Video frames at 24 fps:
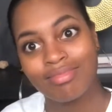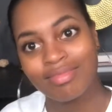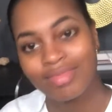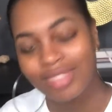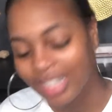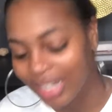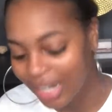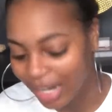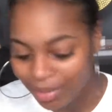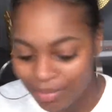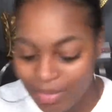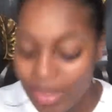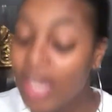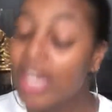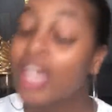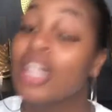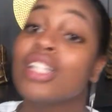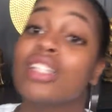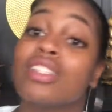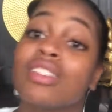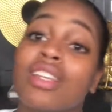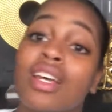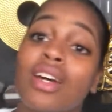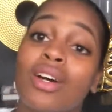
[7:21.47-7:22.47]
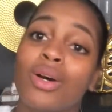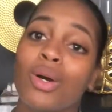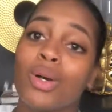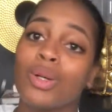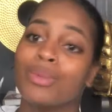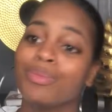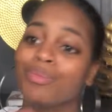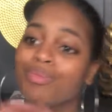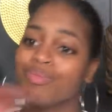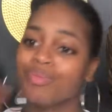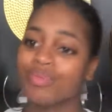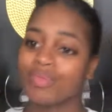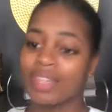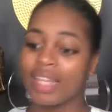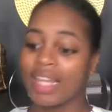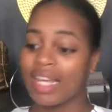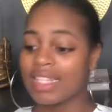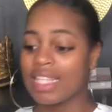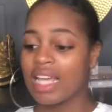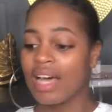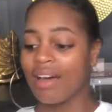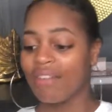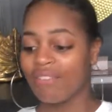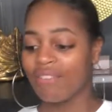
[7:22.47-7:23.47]
Okay. So
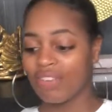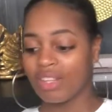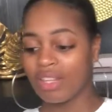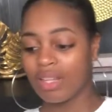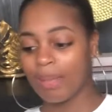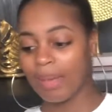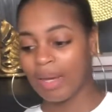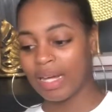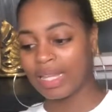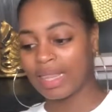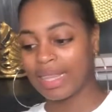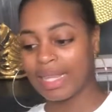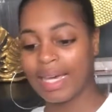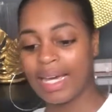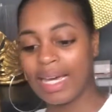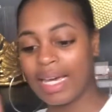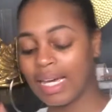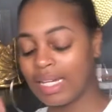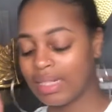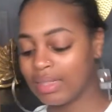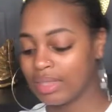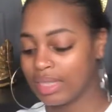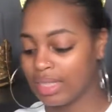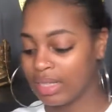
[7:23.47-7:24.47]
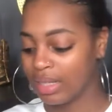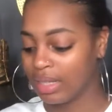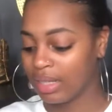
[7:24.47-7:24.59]
that's how I feel about that.